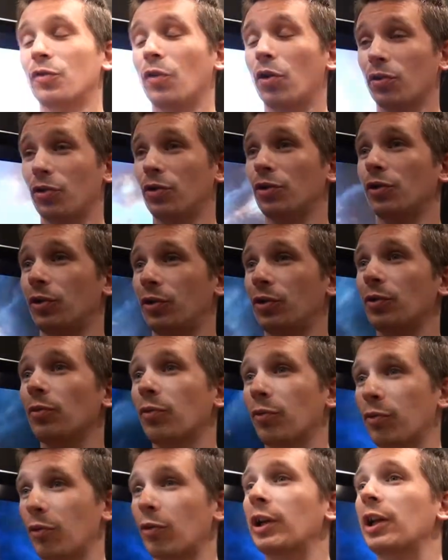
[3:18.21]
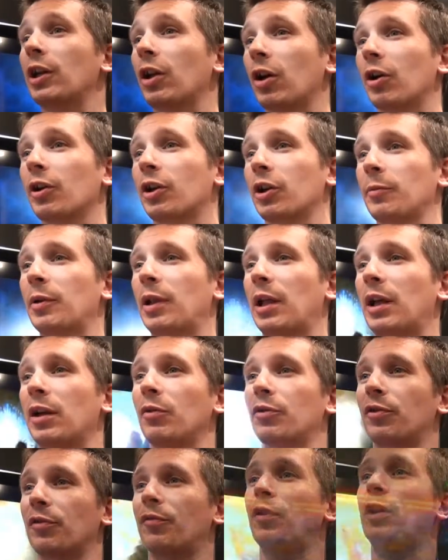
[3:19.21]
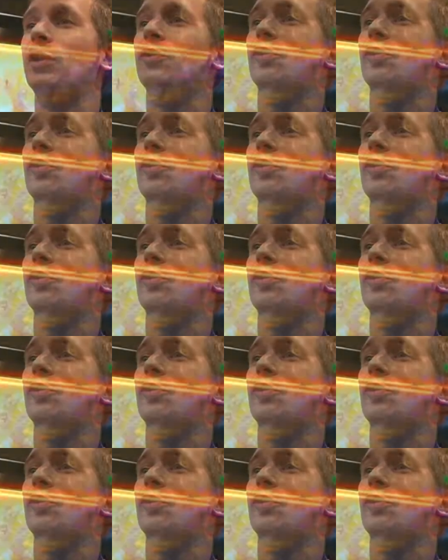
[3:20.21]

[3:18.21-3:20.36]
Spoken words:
all, you really are going to be playing with your friends.